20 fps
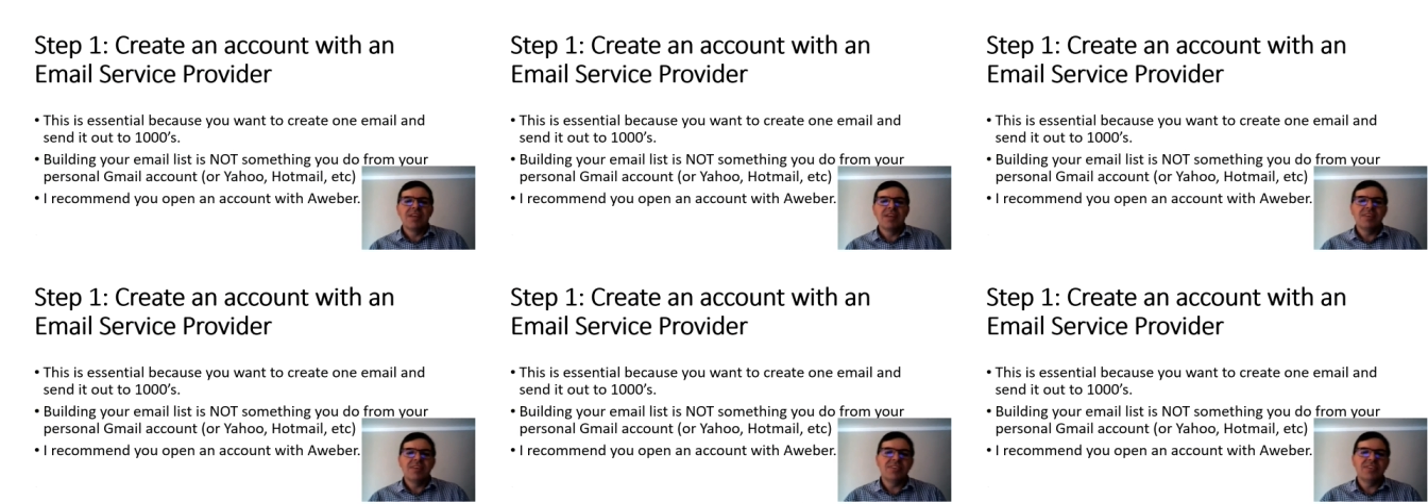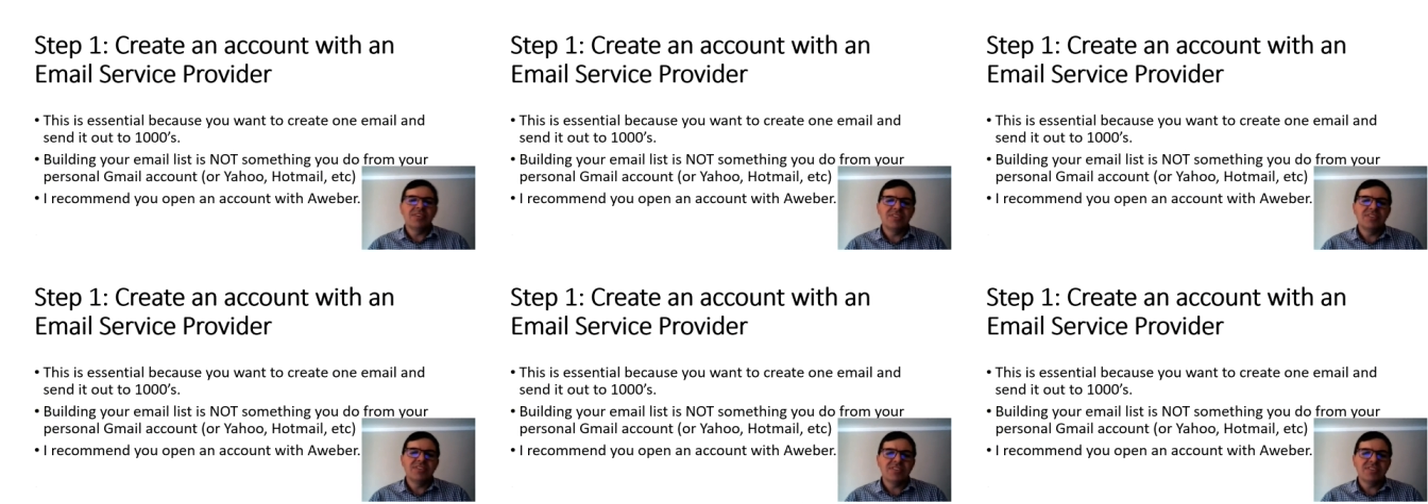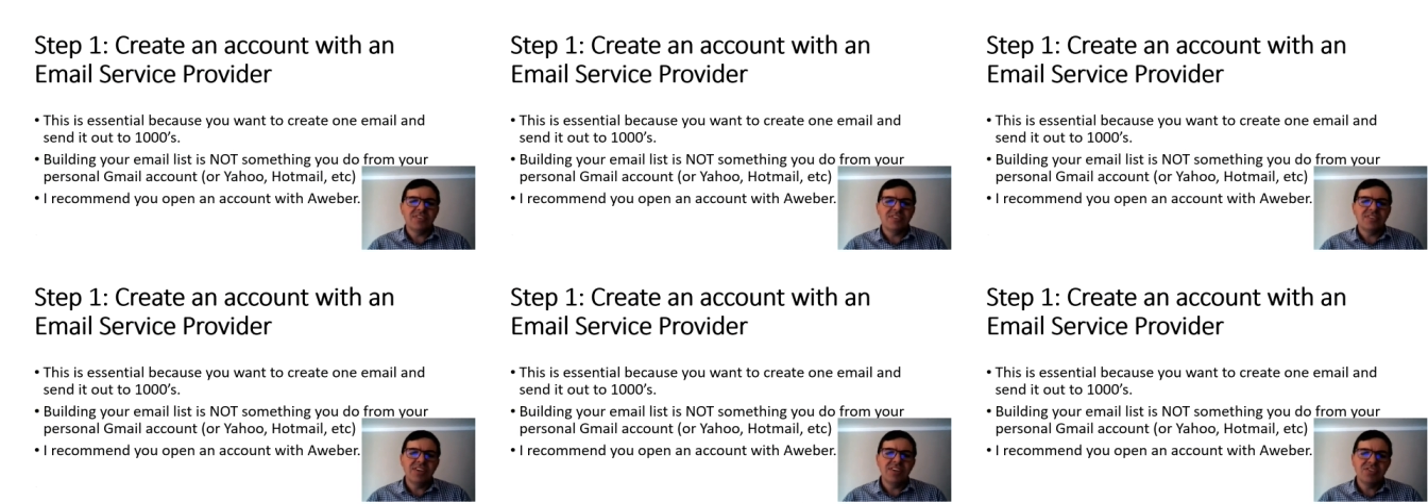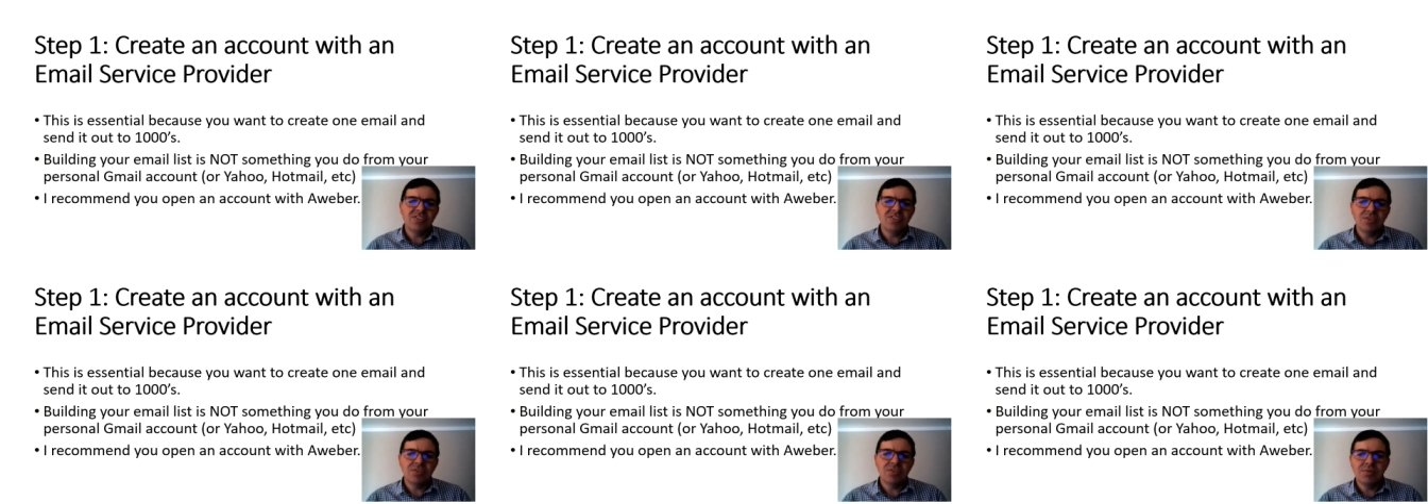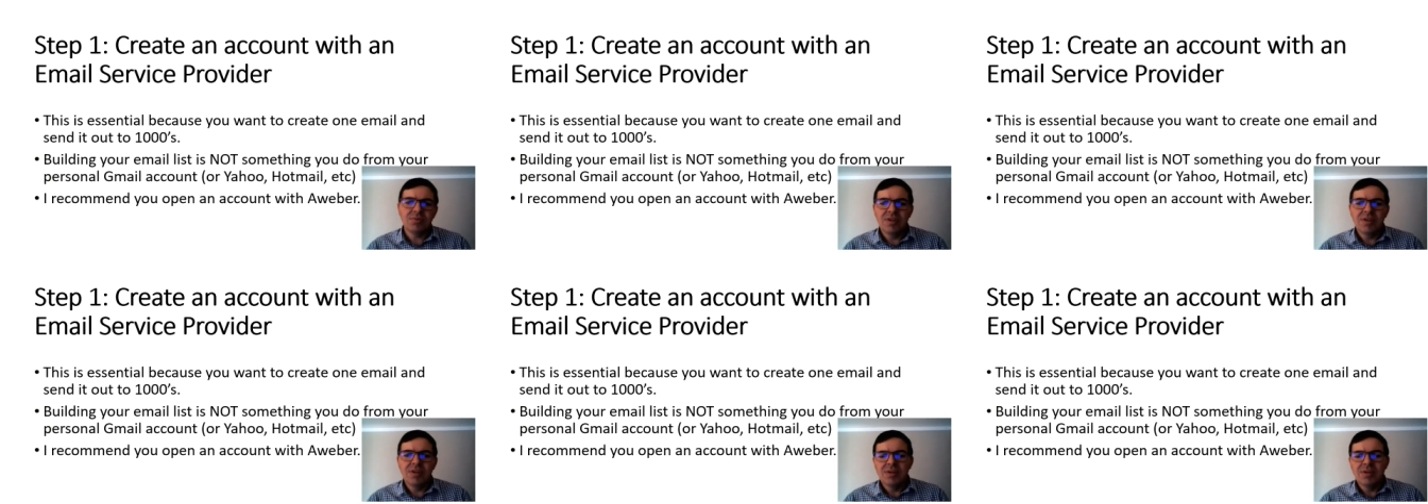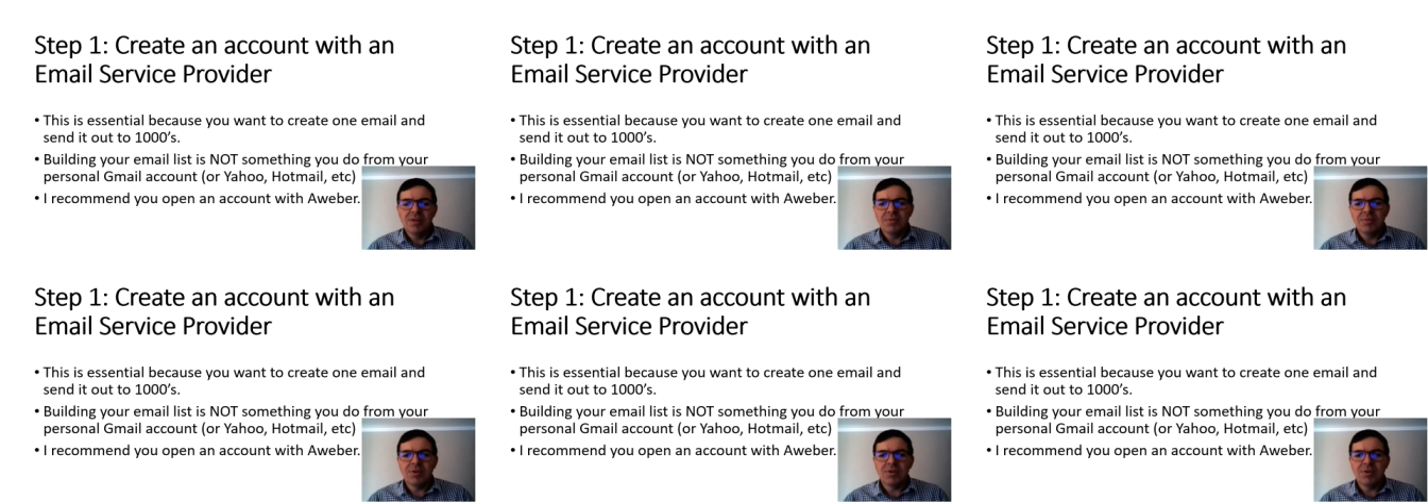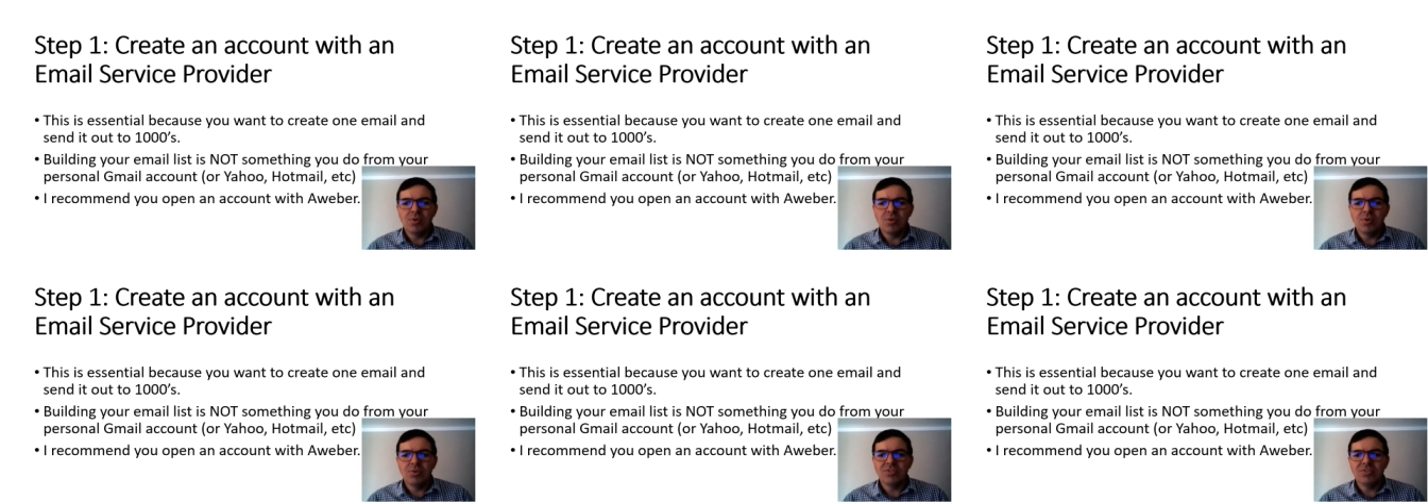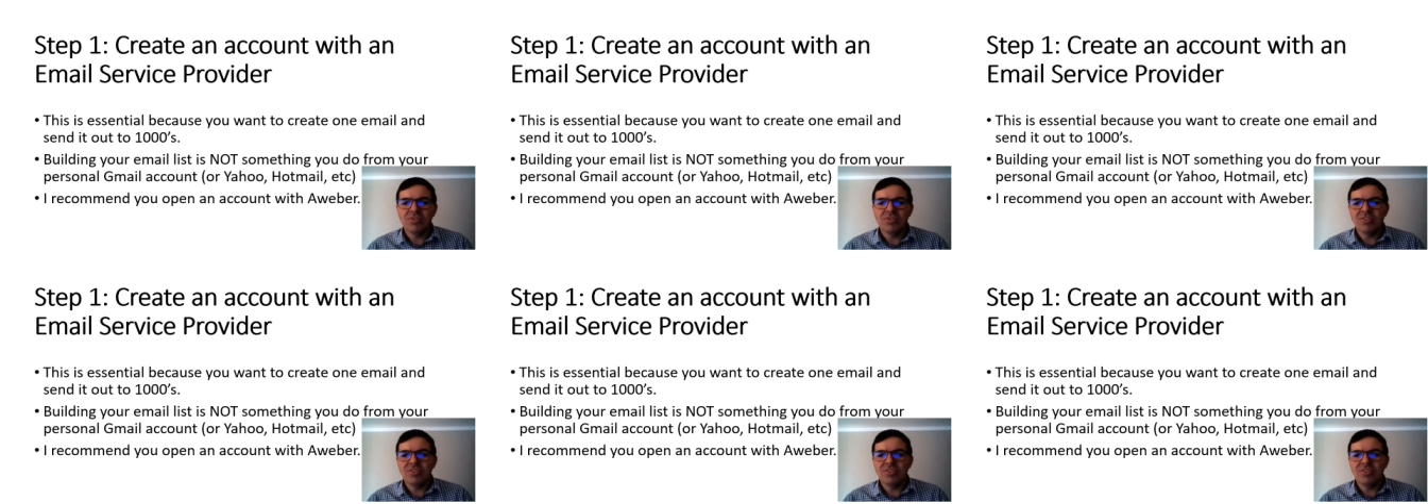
This is essential because